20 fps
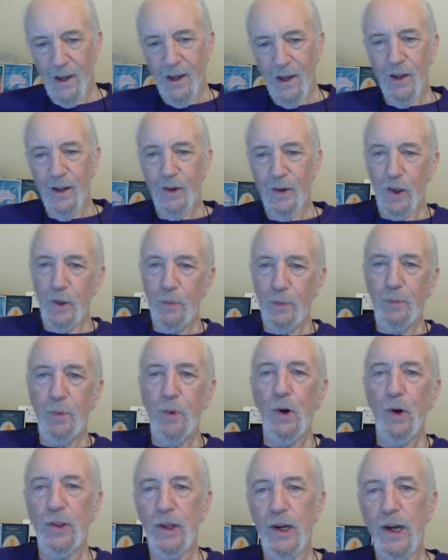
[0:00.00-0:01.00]
To the
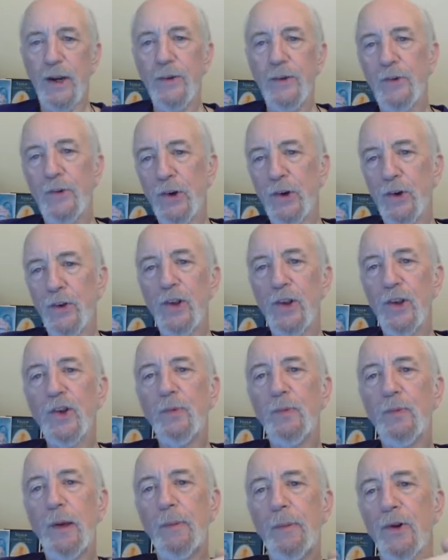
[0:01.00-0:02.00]
point that I figure these
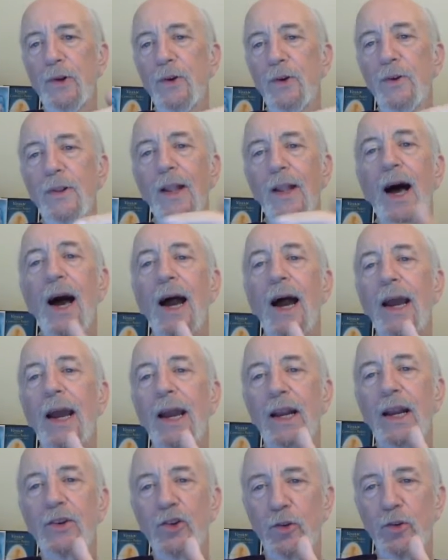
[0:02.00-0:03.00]
people are
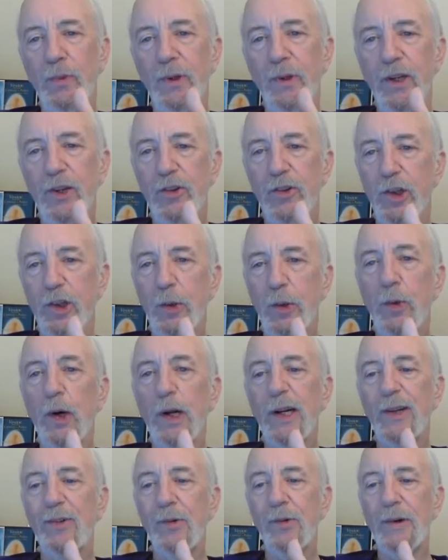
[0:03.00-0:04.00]
lying just because they
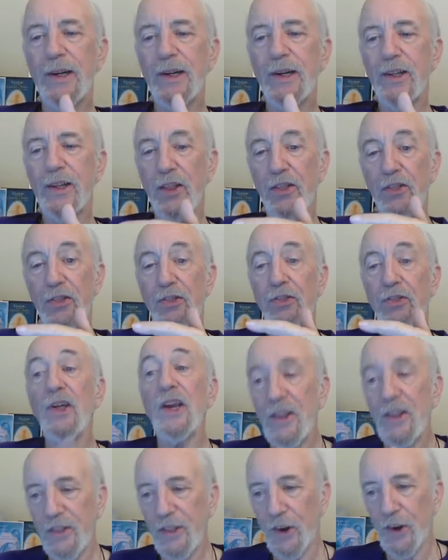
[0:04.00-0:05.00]

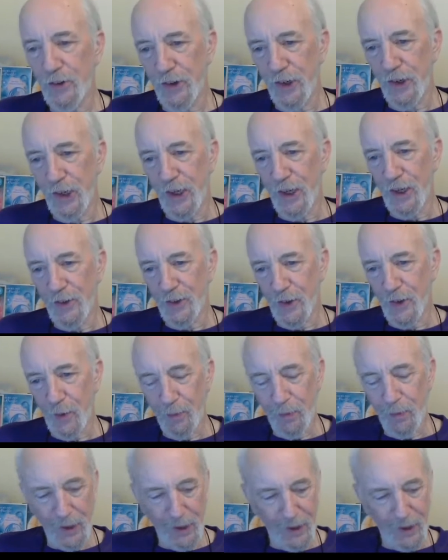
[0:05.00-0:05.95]
think they're seeing something,